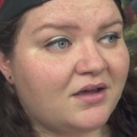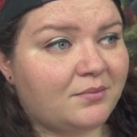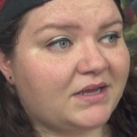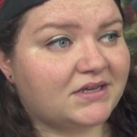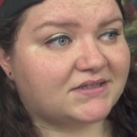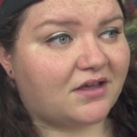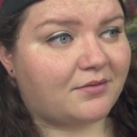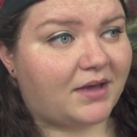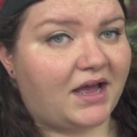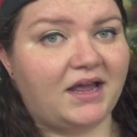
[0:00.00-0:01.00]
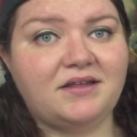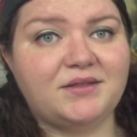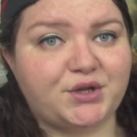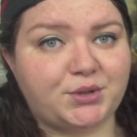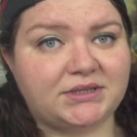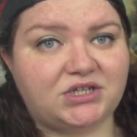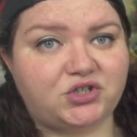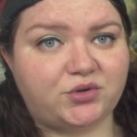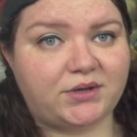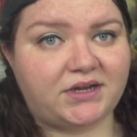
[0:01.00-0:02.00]
Because I thoroughly
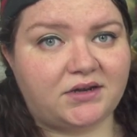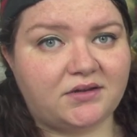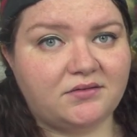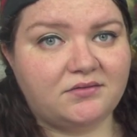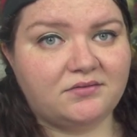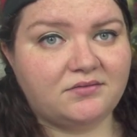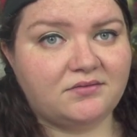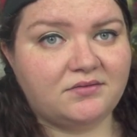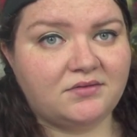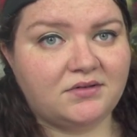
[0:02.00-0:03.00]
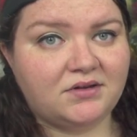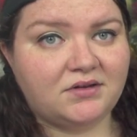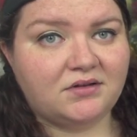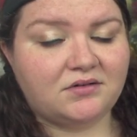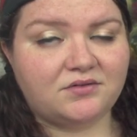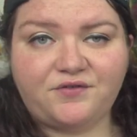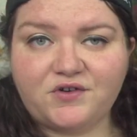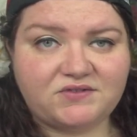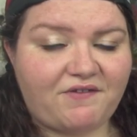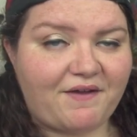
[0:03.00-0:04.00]
enjoyed the
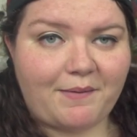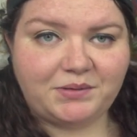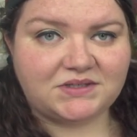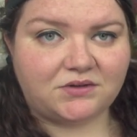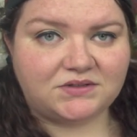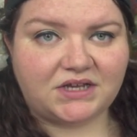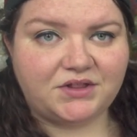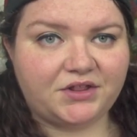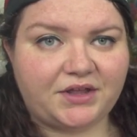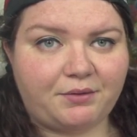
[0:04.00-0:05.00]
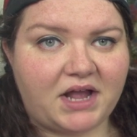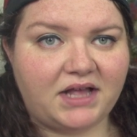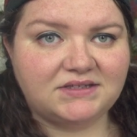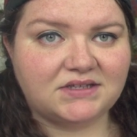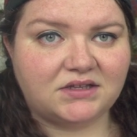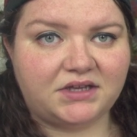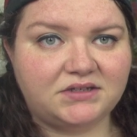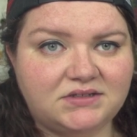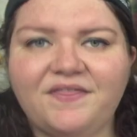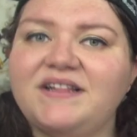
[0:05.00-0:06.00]
first 5 episodes. I thought they were
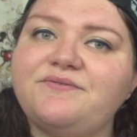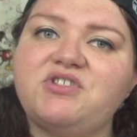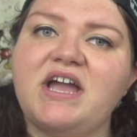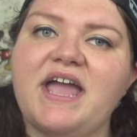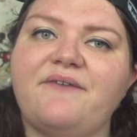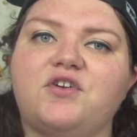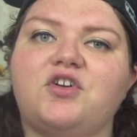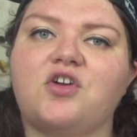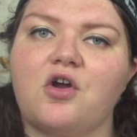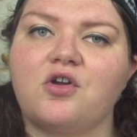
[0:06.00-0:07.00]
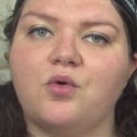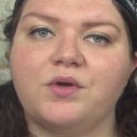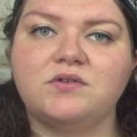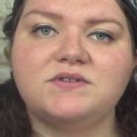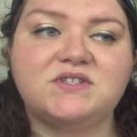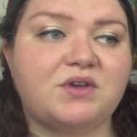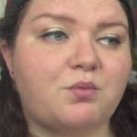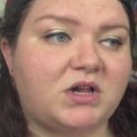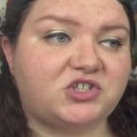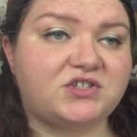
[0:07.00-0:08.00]
excellent. That's everything I have for Gargoyles. You can
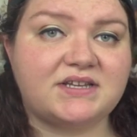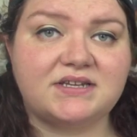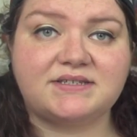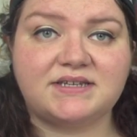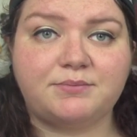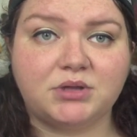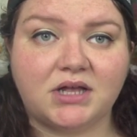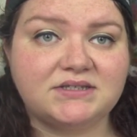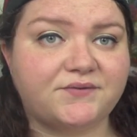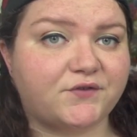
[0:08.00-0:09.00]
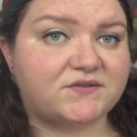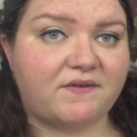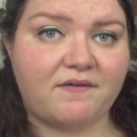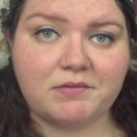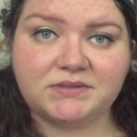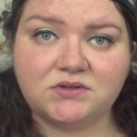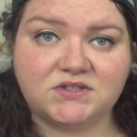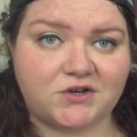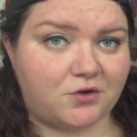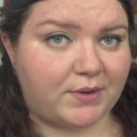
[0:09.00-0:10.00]
watch this on Disney Plus. The first 5 episodes
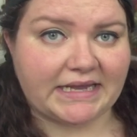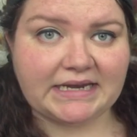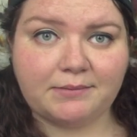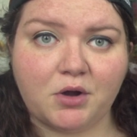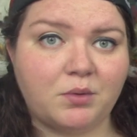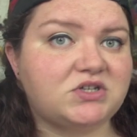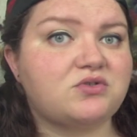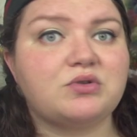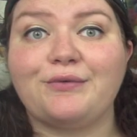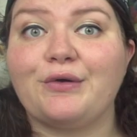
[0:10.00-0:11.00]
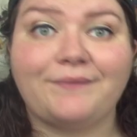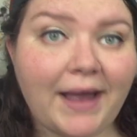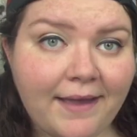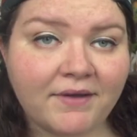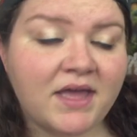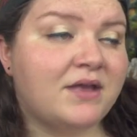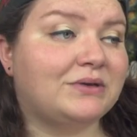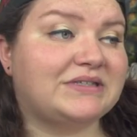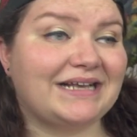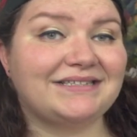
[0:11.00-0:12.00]
are Awakening Part 1, 2, 3, 4, and 5. It
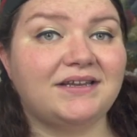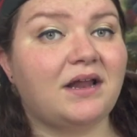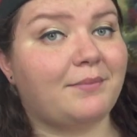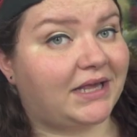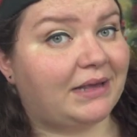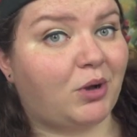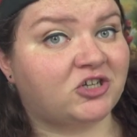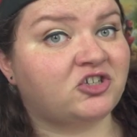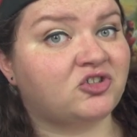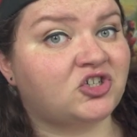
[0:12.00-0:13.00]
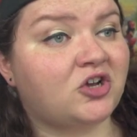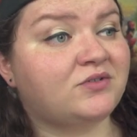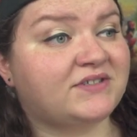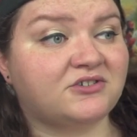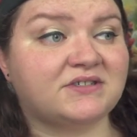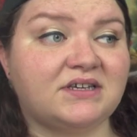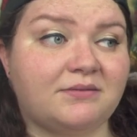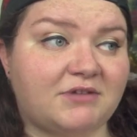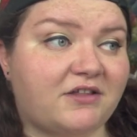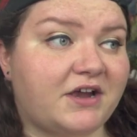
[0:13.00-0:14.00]
was excellent. I might keep watching the show. Seriously,
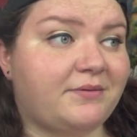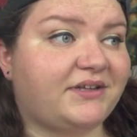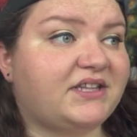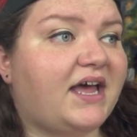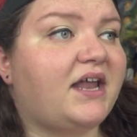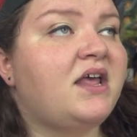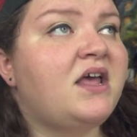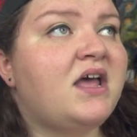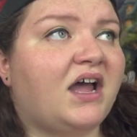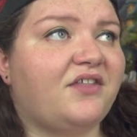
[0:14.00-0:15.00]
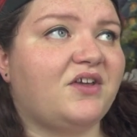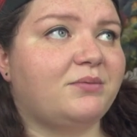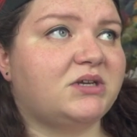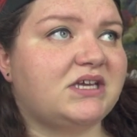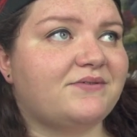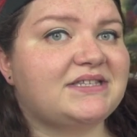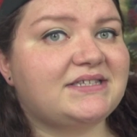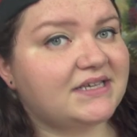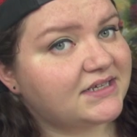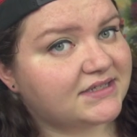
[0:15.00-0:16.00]
I'm not lying about that. I think I'm going to give it
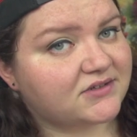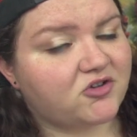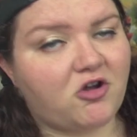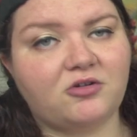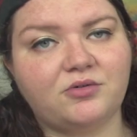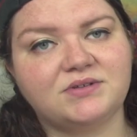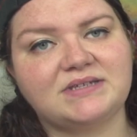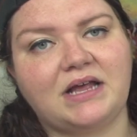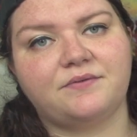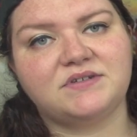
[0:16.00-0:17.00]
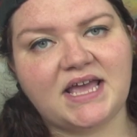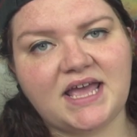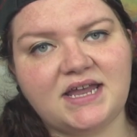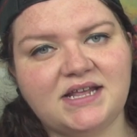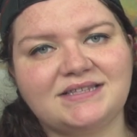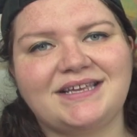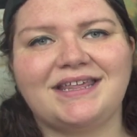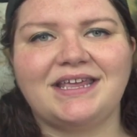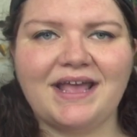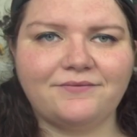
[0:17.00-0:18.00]
6 Gargoyles out of 10. It's
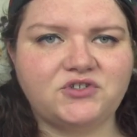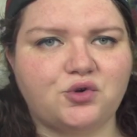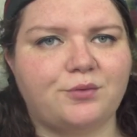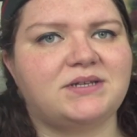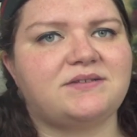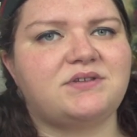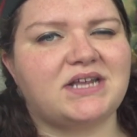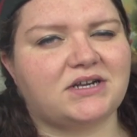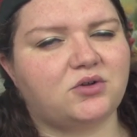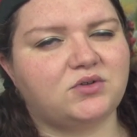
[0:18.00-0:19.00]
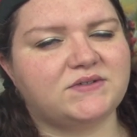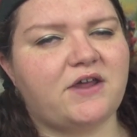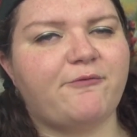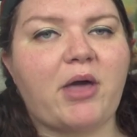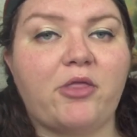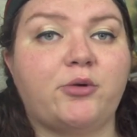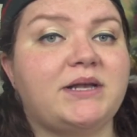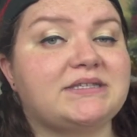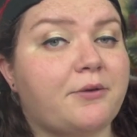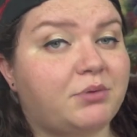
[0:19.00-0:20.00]
getting an average score because of the technical stuff. But
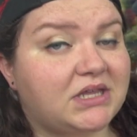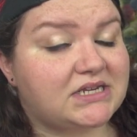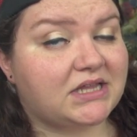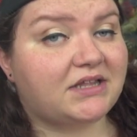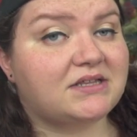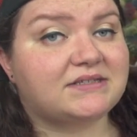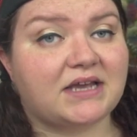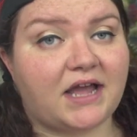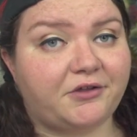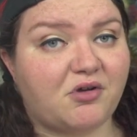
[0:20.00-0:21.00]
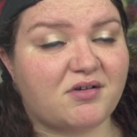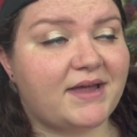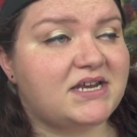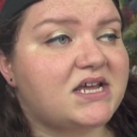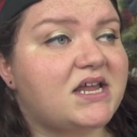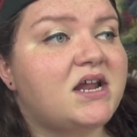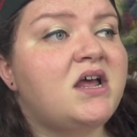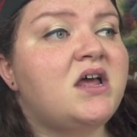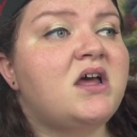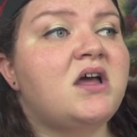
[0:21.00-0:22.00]
otherwise, I really did like this. I highly recommend it.
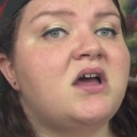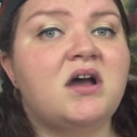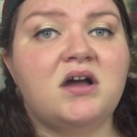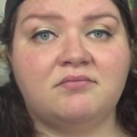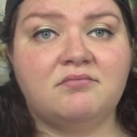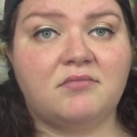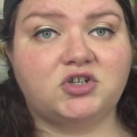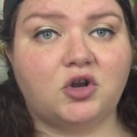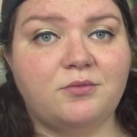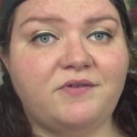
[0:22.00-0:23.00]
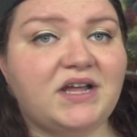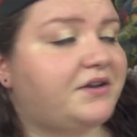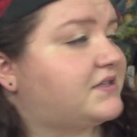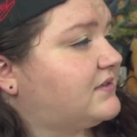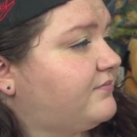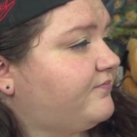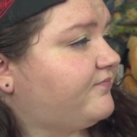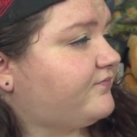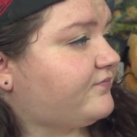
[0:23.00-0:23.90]
Our total movie count is...